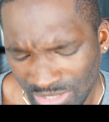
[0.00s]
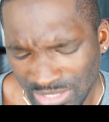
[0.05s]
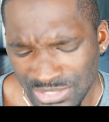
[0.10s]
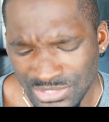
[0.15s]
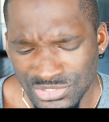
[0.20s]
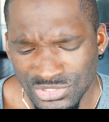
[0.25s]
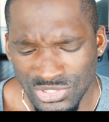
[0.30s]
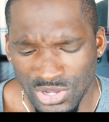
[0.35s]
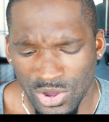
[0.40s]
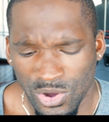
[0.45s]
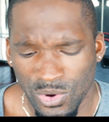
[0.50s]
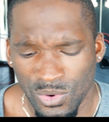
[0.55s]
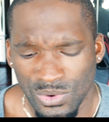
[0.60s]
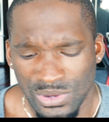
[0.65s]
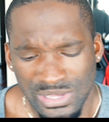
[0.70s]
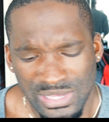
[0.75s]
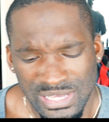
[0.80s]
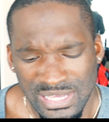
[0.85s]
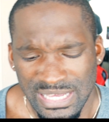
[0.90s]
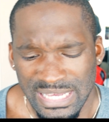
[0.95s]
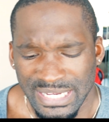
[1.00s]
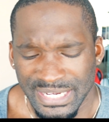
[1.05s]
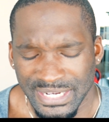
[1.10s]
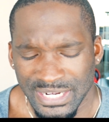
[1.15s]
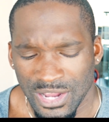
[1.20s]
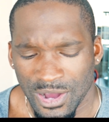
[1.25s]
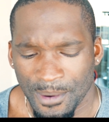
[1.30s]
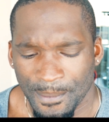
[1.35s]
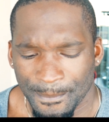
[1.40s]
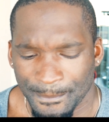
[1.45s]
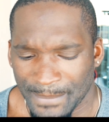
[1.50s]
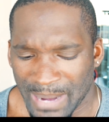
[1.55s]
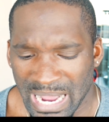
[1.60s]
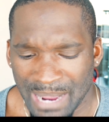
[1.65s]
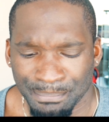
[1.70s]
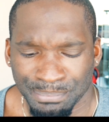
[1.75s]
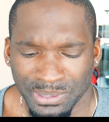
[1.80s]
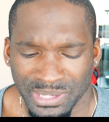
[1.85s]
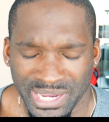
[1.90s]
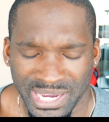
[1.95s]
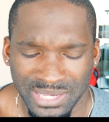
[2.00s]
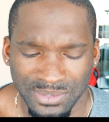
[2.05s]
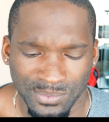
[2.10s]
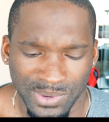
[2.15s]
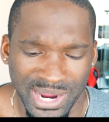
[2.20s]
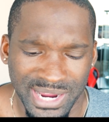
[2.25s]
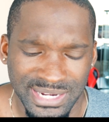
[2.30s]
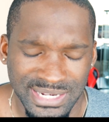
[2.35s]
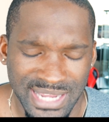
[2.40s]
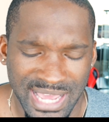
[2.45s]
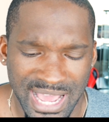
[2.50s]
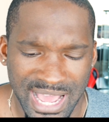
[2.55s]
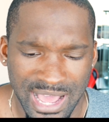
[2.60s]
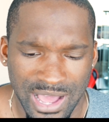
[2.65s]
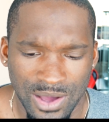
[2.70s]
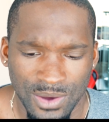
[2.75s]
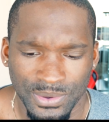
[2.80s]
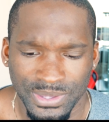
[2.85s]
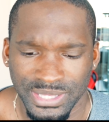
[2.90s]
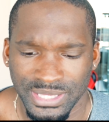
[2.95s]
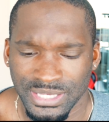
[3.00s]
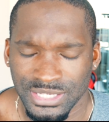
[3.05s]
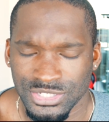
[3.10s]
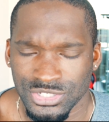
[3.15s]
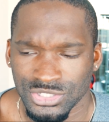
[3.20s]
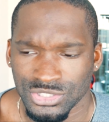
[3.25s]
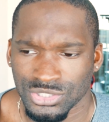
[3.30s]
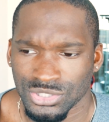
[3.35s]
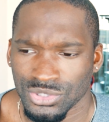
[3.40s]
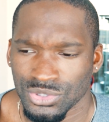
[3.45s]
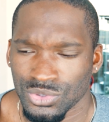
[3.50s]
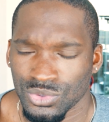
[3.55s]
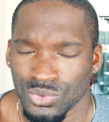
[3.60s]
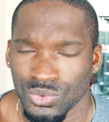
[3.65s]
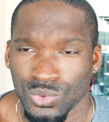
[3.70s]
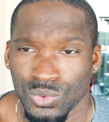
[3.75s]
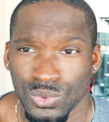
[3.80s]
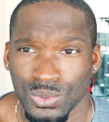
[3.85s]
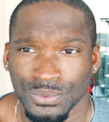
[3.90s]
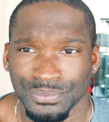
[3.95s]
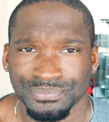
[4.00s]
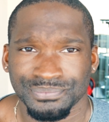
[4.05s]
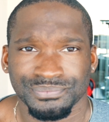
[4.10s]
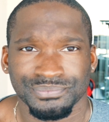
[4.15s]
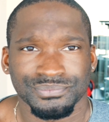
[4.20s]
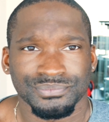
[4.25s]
So, my plan right now is to